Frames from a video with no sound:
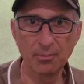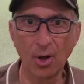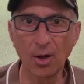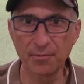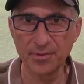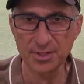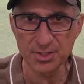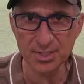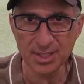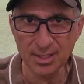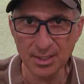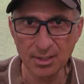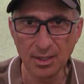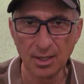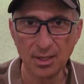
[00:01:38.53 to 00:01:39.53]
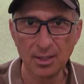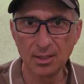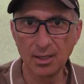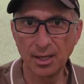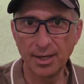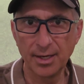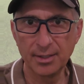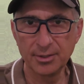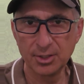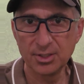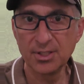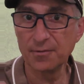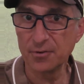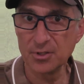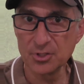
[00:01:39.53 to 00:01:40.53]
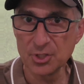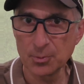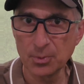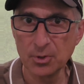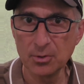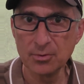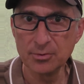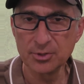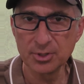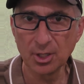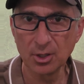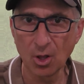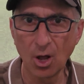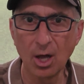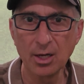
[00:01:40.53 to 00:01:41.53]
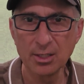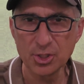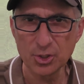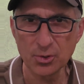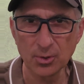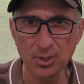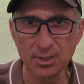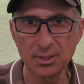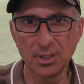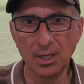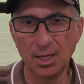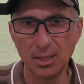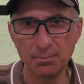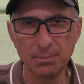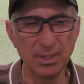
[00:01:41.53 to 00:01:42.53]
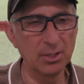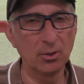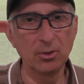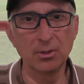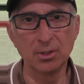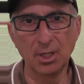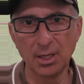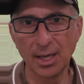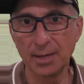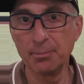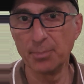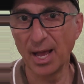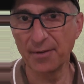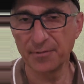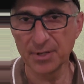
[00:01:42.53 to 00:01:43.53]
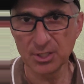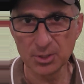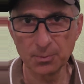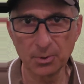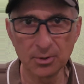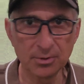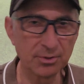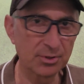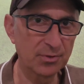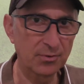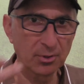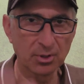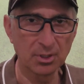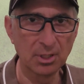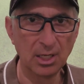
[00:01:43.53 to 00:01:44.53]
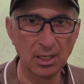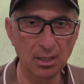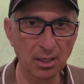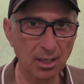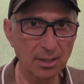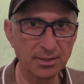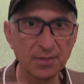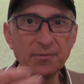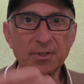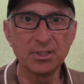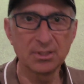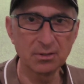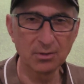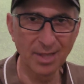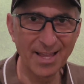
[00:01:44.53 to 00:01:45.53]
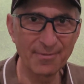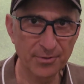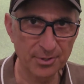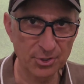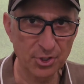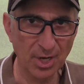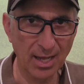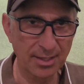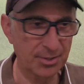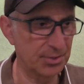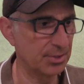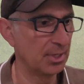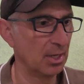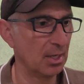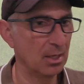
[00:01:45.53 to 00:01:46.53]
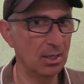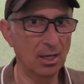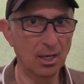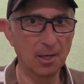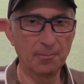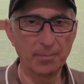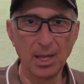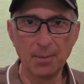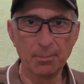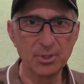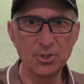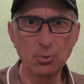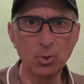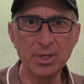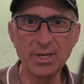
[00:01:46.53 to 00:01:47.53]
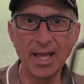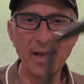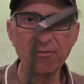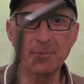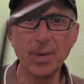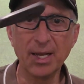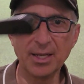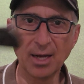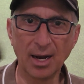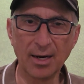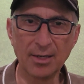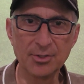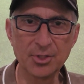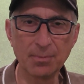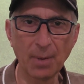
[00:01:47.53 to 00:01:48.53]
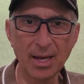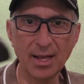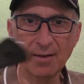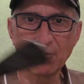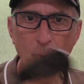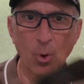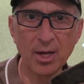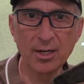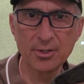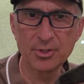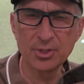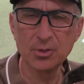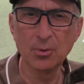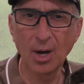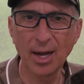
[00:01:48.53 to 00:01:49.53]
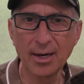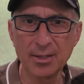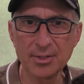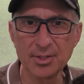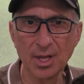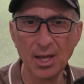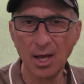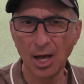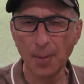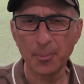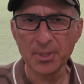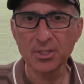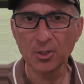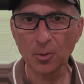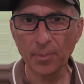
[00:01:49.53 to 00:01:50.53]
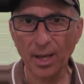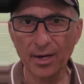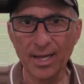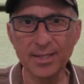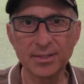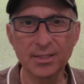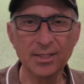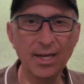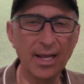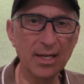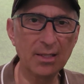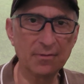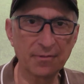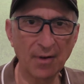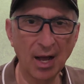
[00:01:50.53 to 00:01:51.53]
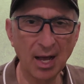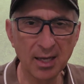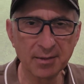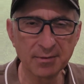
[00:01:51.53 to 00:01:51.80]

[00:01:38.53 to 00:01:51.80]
off the tee, and your different spoons, the long, short, middle, and baffing spoons for different length shots. But you wouldn't have many irons. You might have one or two irons up until about 1885.